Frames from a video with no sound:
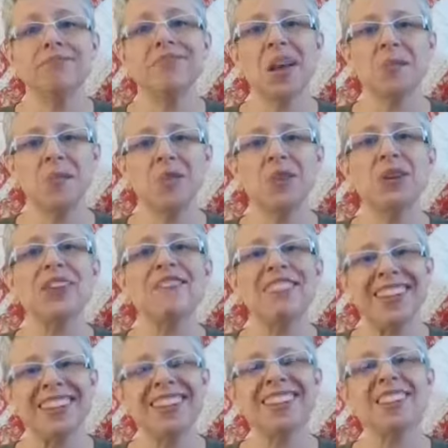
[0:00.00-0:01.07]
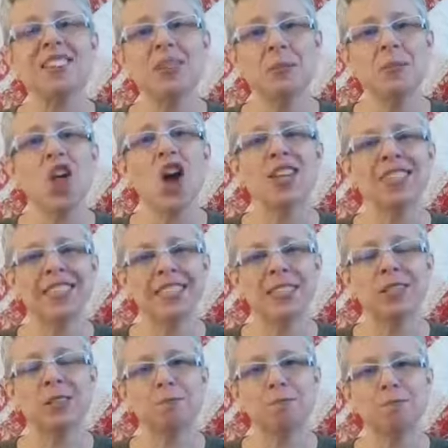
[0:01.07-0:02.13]
I'm grieving some
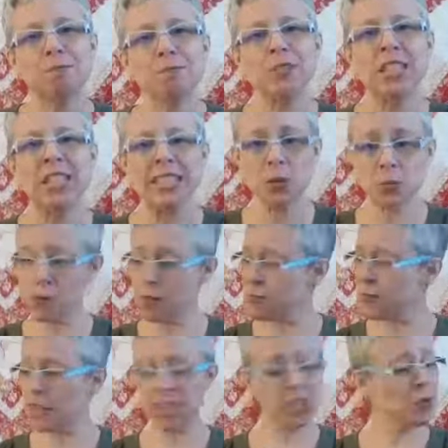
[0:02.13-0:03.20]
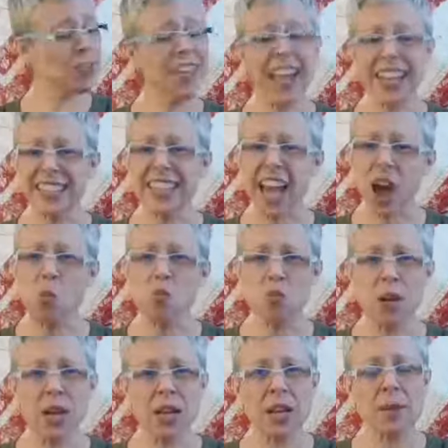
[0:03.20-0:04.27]
losses. So that's how
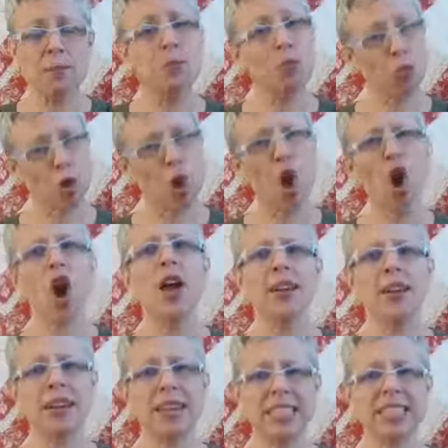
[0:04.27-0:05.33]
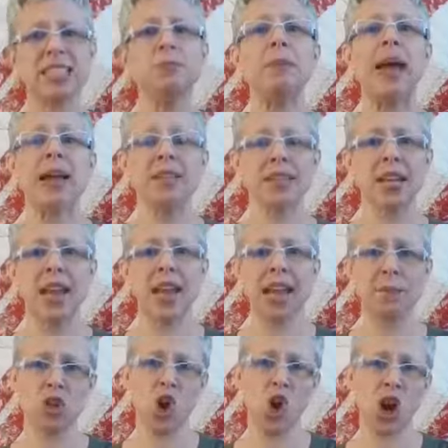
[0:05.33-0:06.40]
broad an expanse I
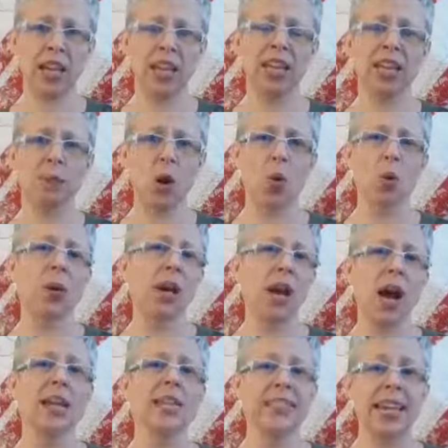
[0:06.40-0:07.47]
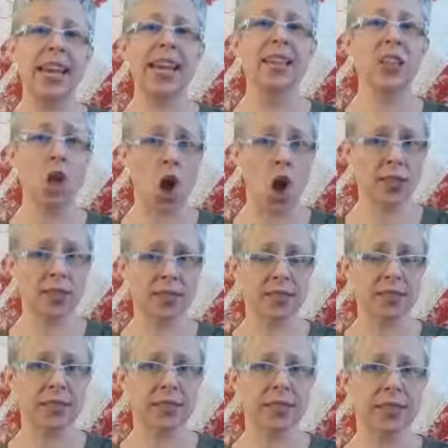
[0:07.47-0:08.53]
am talking about when I say loss.